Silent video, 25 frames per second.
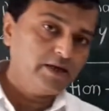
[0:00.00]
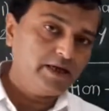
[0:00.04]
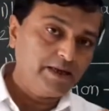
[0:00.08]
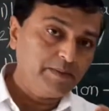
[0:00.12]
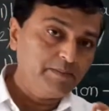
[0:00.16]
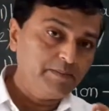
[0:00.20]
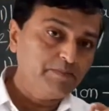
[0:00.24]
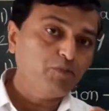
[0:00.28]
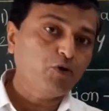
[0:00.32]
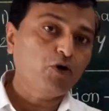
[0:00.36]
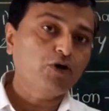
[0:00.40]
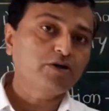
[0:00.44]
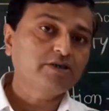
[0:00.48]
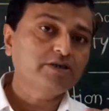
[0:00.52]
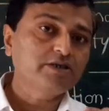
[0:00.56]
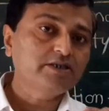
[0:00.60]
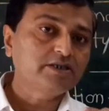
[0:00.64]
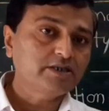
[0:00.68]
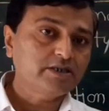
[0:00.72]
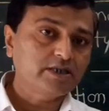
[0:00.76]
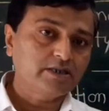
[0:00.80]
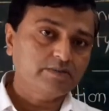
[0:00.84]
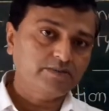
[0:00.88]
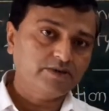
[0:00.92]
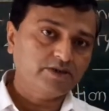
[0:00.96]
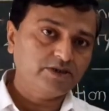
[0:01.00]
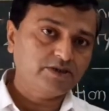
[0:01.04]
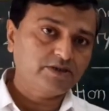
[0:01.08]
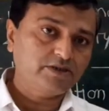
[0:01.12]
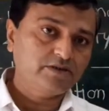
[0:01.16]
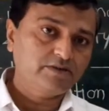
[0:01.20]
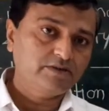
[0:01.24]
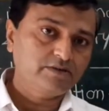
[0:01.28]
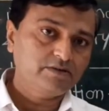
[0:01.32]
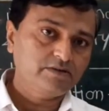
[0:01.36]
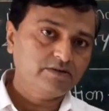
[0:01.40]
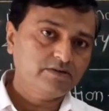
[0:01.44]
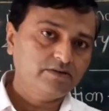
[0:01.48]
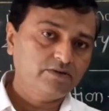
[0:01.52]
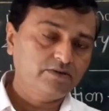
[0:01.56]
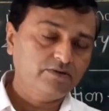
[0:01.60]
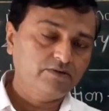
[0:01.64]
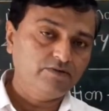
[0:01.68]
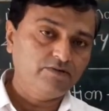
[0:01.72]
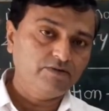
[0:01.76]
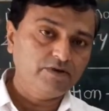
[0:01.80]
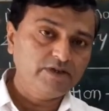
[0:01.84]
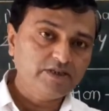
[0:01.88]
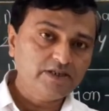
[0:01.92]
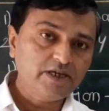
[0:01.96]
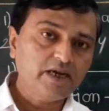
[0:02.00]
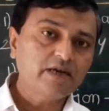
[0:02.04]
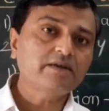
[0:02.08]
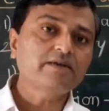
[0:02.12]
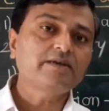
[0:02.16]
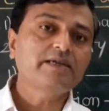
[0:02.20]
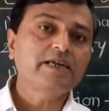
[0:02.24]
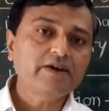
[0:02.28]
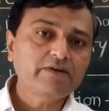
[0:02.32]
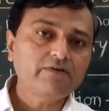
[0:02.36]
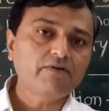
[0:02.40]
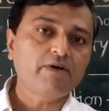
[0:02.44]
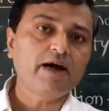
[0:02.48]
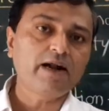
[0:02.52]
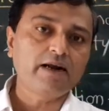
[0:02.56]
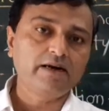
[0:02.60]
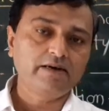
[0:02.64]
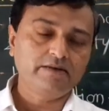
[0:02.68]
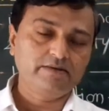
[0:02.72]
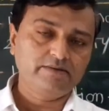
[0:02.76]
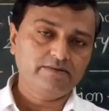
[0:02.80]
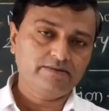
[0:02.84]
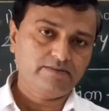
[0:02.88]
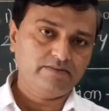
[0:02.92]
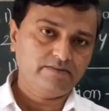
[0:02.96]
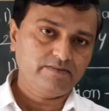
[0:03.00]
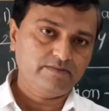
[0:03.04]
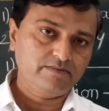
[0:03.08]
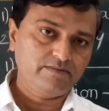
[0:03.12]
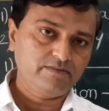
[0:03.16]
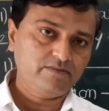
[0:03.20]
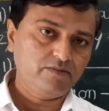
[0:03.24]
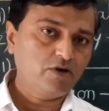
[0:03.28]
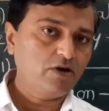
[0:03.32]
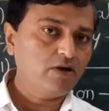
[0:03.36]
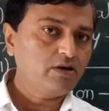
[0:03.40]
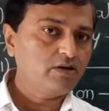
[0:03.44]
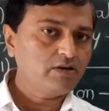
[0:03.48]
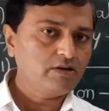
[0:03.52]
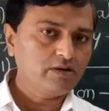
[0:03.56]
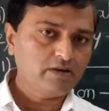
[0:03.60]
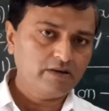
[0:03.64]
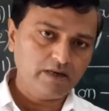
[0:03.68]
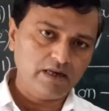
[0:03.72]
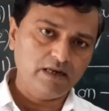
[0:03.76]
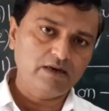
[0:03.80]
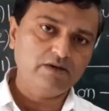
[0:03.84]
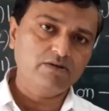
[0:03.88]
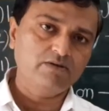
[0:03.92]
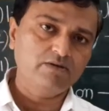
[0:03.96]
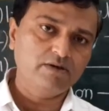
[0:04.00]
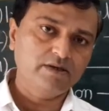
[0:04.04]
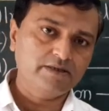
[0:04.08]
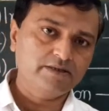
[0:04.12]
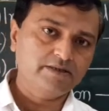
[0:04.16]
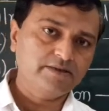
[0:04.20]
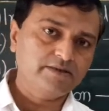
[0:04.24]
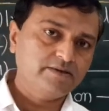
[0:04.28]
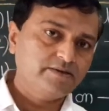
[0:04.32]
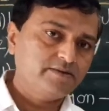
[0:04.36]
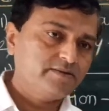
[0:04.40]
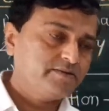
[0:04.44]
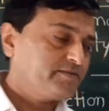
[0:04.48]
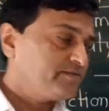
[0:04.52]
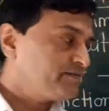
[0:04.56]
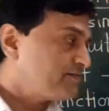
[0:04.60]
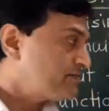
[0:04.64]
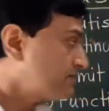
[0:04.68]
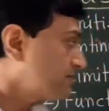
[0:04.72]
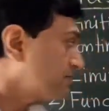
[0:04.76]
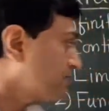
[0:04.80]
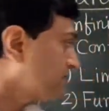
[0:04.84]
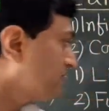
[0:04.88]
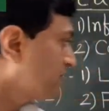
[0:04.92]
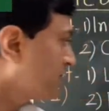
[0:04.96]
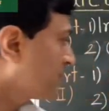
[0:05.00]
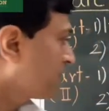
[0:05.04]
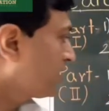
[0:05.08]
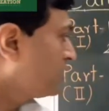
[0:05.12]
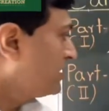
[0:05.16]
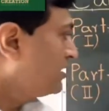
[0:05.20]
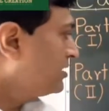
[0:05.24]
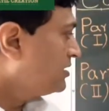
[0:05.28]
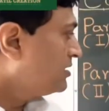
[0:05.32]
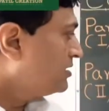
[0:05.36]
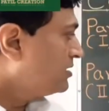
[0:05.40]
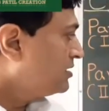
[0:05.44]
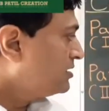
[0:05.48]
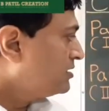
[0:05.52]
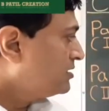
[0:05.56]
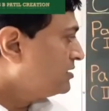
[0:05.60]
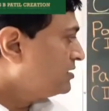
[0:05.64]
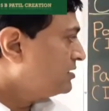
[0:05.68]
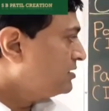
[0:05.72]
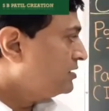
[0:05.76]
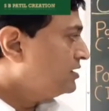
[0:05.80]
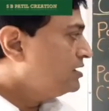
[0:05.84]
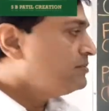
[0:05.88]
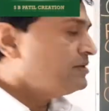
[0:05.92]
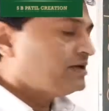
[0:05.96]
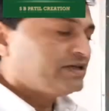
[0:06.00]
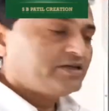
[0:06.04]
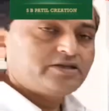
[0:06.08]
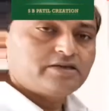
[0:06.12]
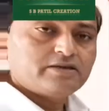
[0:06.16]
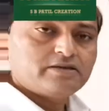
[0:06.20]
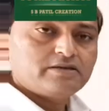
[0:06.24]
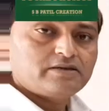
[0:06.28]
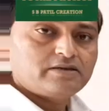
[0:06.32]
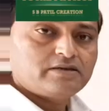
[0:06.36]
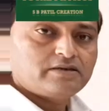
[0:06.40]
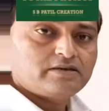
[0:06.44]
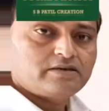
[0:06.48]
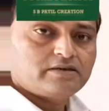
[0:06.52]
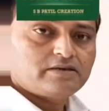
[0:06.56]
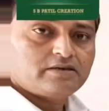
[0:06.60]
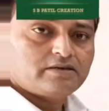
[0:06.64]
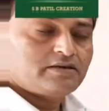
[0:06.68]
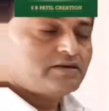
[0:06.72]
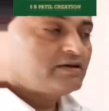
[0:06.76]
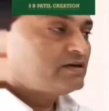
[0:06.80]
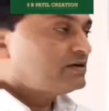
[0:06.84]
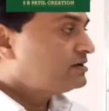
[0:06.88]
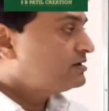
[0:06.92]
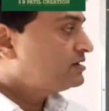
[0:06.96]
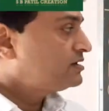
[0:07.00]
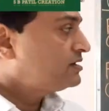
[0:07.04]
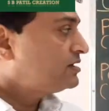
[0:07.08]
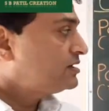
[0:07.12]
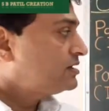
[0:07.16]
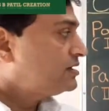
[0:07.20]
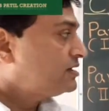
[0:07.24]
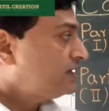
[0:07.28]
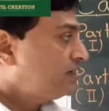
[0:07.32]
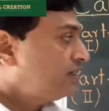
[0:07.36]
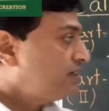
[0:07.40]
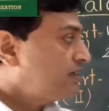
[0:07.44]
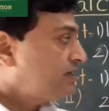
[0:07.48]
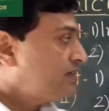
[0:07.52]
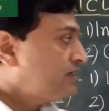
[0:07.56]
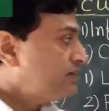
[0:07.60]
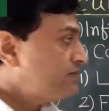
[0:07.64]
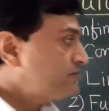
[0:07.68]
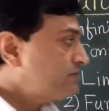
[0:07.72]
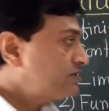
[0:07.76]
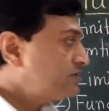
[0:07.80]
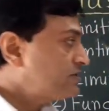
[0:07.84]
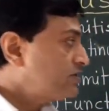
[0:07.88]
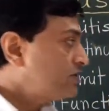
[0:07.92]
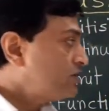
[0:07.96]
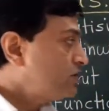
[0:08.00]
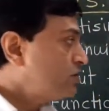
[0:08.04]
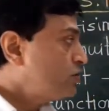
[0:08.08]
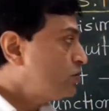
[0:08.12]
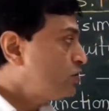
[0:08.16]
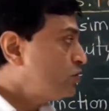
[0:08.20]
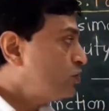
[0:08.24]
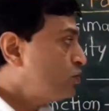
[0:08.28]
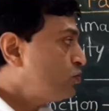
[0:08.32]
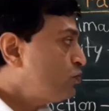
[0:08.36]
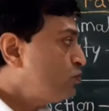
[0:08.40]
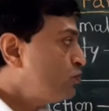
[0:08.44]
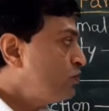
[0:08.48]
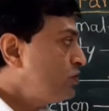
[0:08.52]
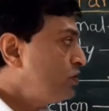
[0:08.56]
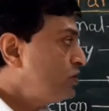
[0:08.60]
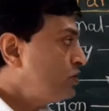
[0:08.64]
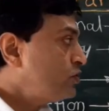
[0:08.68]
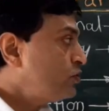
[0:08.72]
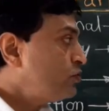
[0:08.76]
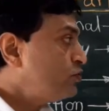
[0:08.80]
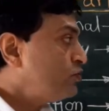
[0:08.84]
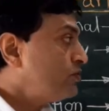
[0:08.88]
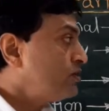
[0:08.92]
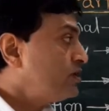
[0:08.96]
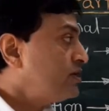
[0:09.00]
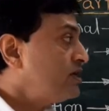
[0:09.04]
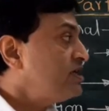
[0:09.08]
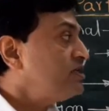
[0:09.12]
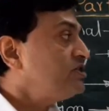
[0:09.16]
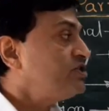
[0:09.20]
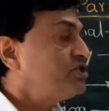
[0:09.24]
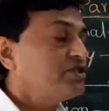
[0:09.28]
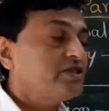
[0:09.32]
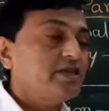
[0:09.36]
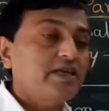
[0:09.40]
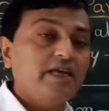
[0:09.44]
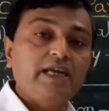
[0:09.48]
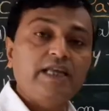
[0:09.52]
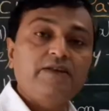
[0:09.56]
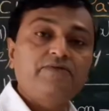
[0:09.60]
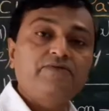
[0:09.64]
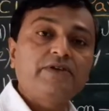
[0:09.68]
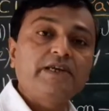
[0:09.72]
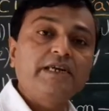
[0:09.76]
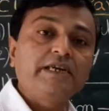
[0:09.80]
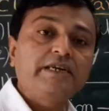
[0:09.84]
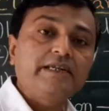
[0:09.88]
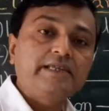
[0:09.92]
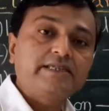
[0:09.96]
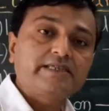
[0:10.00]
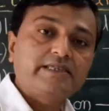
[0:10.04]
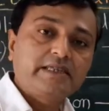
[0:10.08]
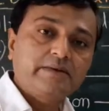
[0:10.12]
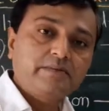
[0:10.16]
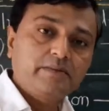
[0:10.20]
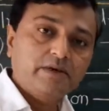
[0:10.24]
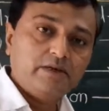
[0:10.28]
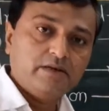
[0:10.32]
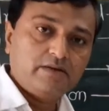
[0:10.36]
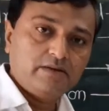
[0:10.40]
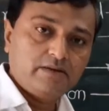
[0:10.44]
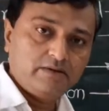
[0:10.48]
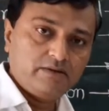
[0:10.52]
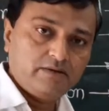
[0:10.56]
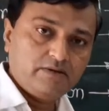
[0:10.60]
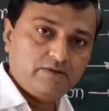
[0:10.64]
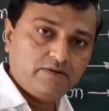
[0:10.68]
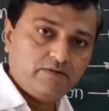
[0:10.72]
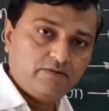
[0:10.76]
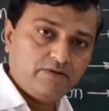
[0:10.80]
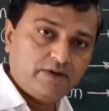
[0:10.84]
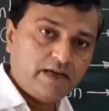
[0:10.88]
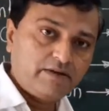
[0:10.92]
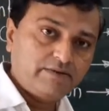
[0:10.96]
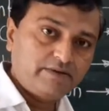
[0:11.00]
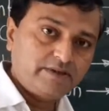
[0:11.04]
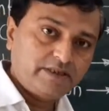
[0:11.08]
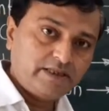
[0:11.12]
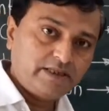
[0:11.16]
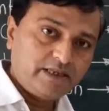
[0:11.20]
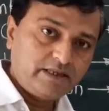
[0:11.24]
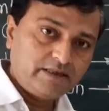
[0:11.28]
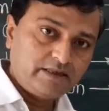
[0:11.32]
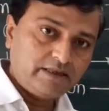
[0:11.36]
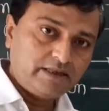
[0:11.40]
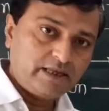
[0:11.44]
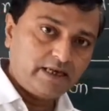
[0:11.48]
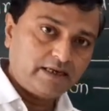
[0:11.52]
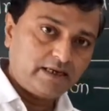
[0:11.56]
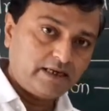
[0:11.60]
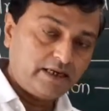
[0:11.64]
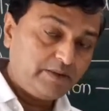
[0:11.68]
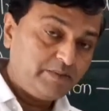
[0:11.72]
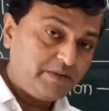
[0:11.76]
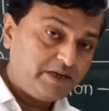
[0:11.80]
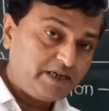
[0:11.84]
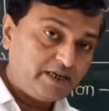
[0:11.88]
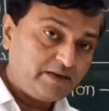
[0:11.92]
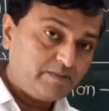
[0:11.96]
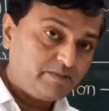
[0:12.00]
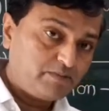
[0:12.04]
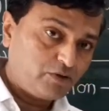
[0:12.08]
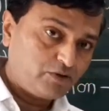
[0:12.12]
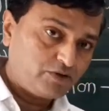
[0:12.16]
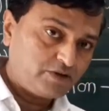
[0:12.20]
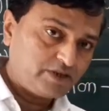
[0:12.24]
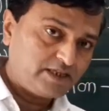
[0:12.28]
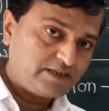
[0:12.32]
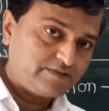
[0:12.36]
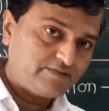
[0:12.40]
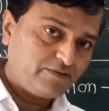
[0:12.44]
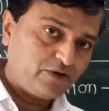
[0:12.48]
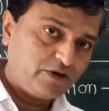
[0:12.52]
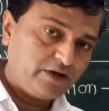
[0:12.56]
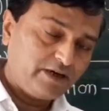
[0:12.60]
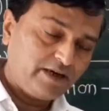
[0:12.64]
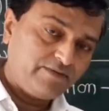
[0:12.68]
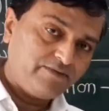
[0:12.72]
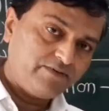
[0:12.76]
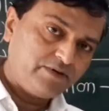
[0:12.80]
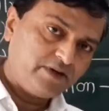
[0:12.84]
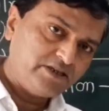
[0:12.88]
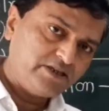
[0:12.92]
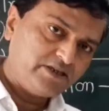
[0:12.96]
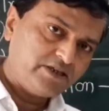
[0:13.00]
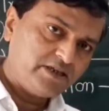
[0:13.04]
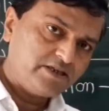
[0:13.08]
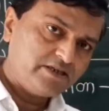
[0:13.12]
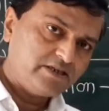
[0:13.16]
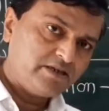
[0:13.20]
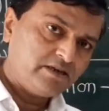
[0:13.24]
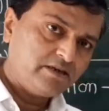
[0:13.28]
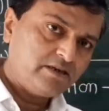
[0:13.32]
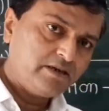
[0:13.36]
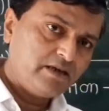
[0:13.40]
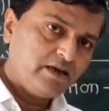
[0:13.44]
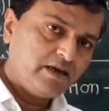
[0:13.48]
important terms which are required for calculus. Limit. It gives tool to reach infinitesimal. We have seen that limiting process for differentiation